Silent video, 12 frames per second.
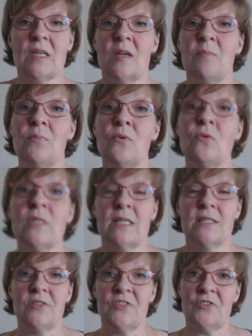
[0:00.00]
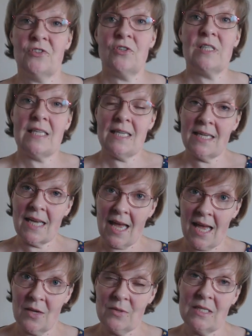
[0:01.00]
and I bought it at Tredegar
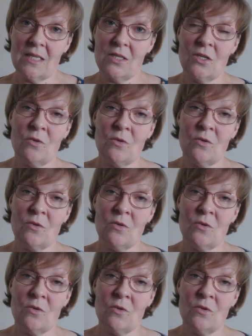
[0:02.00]
House in